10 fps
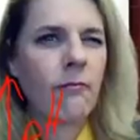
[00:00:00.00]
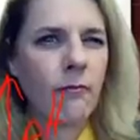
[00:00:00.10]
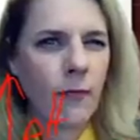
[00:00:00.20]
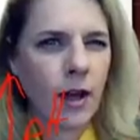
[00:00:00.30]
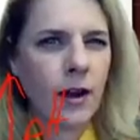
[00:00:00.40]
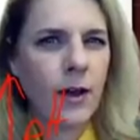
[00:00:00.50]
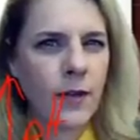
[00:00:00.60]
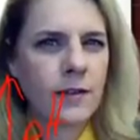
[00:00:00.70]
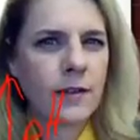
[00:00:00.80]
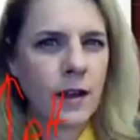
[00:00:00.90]
I know
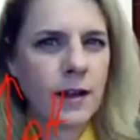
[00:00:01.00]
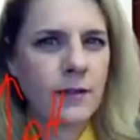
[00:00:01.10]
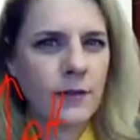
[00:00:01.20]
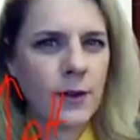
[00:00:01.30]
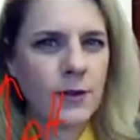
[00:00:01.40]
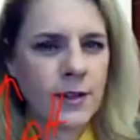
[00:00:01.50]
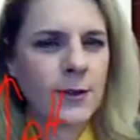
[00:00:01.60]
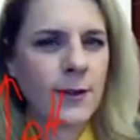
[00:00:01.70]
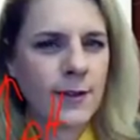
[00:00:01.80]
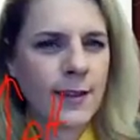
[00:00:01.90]
that's kind of confusing.
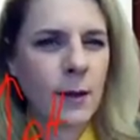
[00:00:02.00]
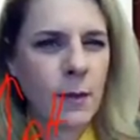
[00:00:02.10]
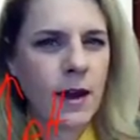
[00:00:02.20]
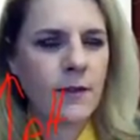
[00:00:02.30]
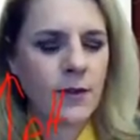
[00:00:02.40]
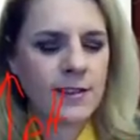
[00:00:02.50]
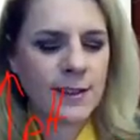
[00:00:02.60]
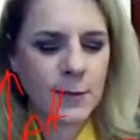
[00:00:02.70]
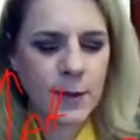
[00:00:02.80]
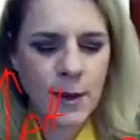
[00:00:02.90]
You have to think about it for just a
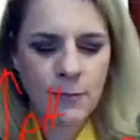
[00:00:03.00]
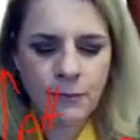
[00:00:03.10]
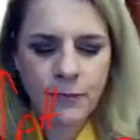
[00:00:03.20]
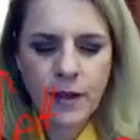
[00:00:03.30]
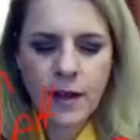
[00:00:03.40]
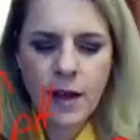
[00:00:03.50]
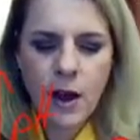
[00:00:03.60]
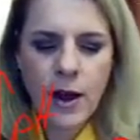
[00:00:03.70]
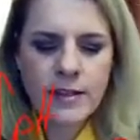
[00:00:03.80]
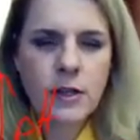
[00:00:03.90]
little bit.
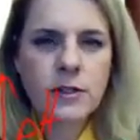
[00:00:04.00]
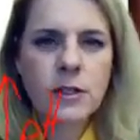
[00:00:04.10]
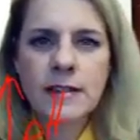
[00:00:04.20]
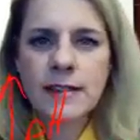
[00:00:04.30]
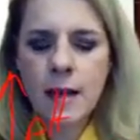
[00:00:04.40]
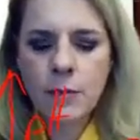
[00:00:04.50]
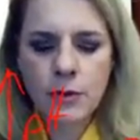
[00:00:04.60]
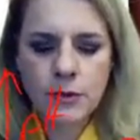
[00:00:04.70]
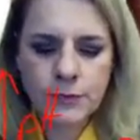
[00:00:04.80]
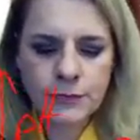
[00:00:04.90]
All right, so some
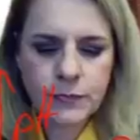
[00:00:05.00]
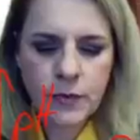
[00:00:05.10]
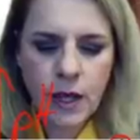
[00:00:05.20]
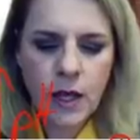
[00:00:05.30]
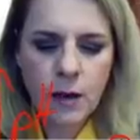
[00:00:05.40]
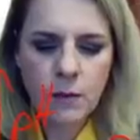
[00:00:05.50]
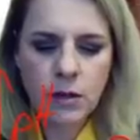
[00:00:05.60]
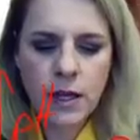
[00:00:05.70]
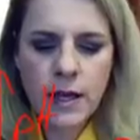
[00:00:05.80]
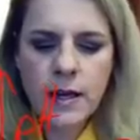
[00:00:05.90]
examples.
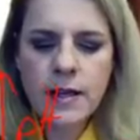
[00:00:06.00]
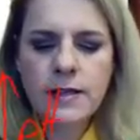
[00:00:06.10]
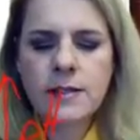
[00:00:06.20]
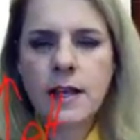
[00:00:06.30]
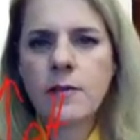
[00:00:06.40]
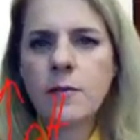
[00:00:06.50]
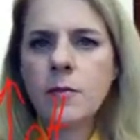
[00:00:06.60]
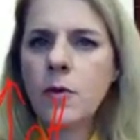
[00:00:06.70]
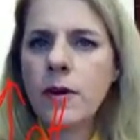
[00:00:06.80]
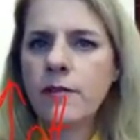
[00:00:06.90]
Blood is
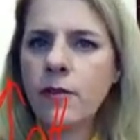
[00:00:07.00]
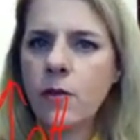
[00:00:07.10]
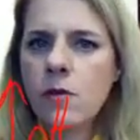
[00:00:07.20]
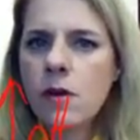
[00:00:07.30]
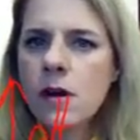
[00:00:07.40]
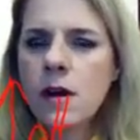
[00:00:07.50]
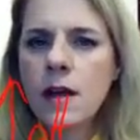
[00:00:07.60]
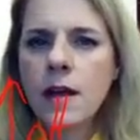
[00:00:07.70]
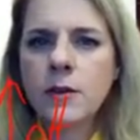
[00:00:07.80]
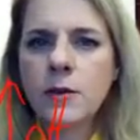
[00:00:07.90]
7.4,
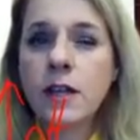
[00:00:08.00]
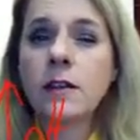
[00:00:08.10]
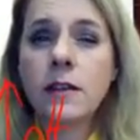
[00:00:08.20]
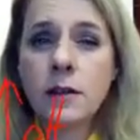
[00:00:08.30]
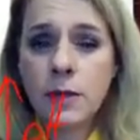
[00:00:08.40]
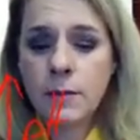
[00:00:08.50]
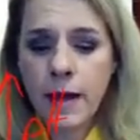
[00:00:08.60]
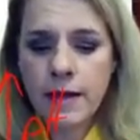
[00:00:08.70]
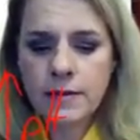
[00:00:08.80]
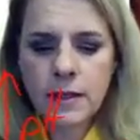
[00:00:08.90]
so it's a little bit
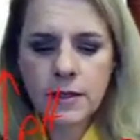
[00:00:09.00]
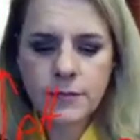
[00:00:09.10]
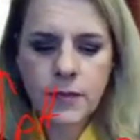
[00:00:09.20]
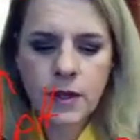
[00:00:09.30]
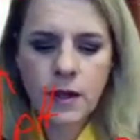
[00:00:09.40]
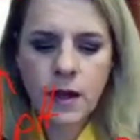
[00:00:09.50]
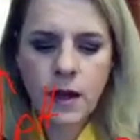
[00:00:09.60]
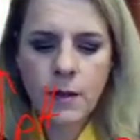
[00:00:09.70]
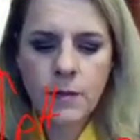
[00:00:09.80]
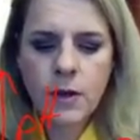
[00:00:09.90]
basic.
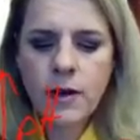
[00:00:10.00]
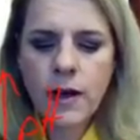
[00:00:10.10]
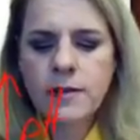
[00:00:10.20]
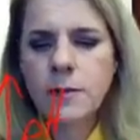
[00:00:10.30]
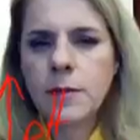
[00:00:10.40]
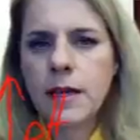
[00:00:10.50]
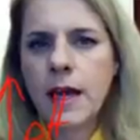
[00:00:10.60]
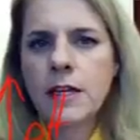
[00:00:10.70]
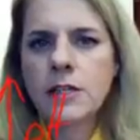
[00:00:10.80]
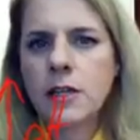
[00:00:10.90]
Milk has a
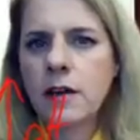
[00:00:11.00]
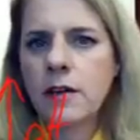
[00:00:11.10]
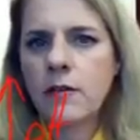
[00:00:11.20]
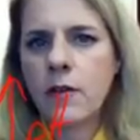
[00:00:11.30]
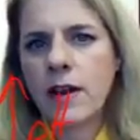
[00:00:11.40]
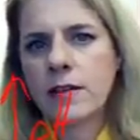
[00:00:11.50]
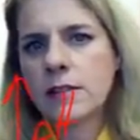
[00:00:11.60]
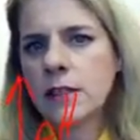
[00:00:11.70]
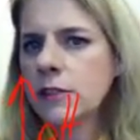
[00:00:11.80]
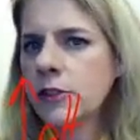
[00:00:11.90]
pH of around
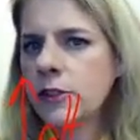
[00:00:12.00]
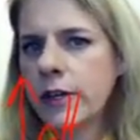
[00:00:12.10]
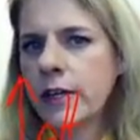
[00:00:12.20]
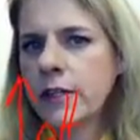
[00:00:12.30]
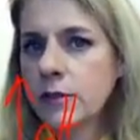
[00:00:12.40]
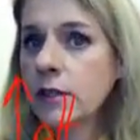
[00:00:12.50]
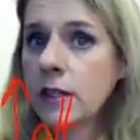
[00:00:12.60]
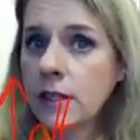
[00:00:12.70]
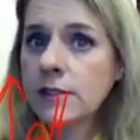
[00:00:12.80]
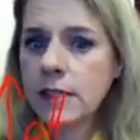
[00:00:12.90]
6.3, so it's a
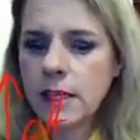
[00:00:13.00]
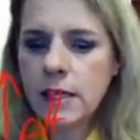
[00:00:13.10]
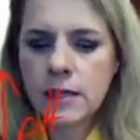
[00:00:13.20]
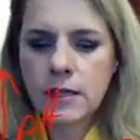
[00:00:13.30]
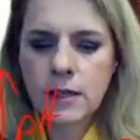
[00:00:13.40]
little acidic.